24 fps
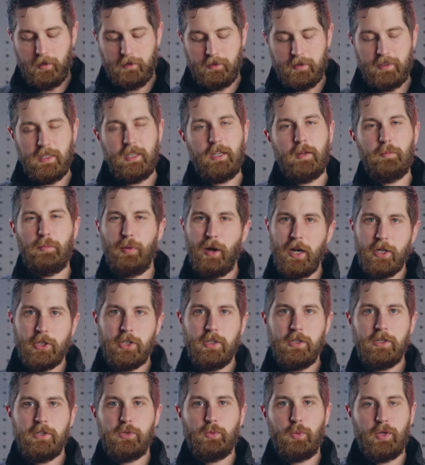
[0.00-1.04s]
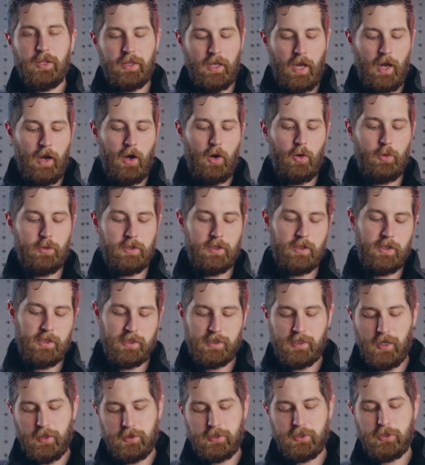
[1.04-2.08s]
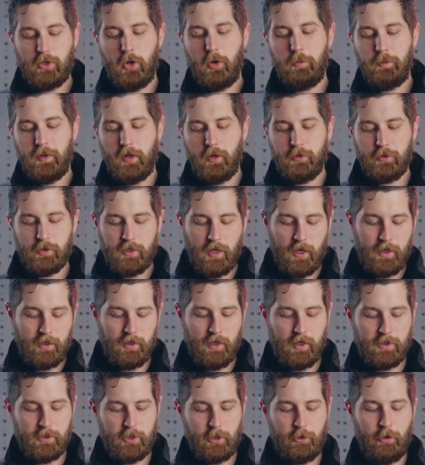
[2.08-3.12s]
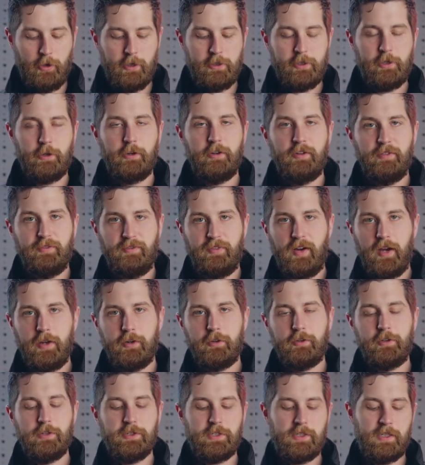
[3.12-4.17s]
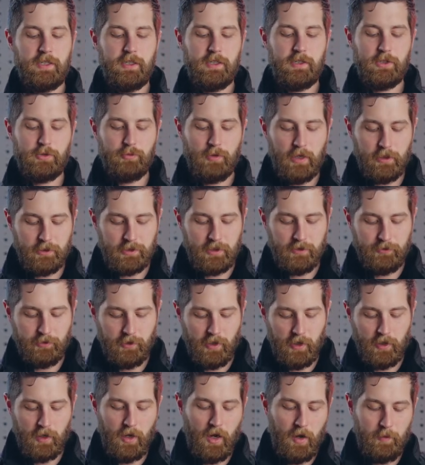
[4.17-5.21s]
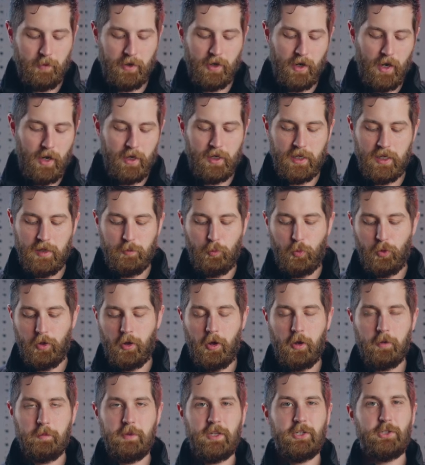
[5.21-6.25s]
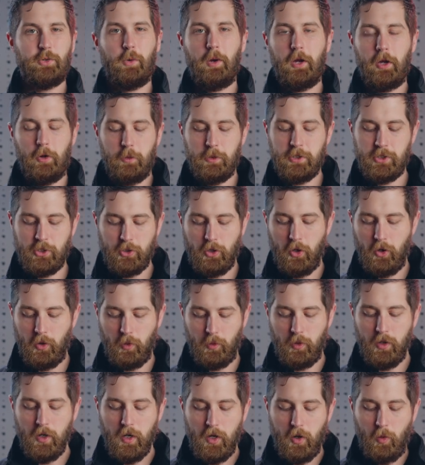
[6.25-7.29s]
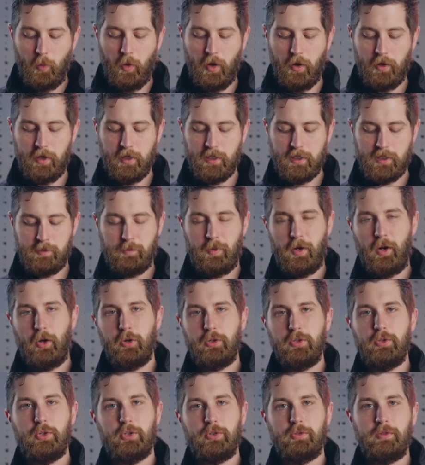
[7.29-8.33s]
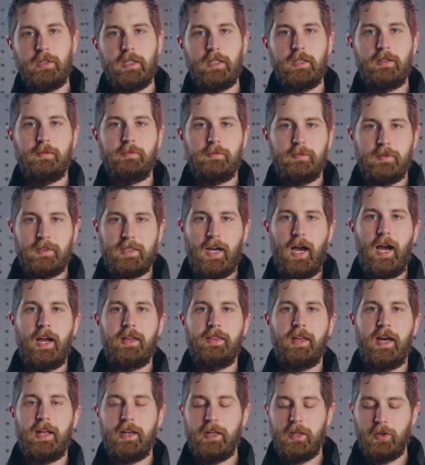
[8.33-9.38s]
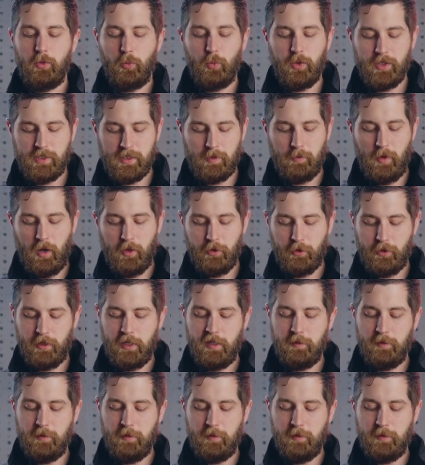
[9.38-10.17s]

decompressions without a stethoscope and other diagnostic criteria of vitals is relatively uncommon. I keep one on me, so I always know where it is, but I'll usually tie that in with some other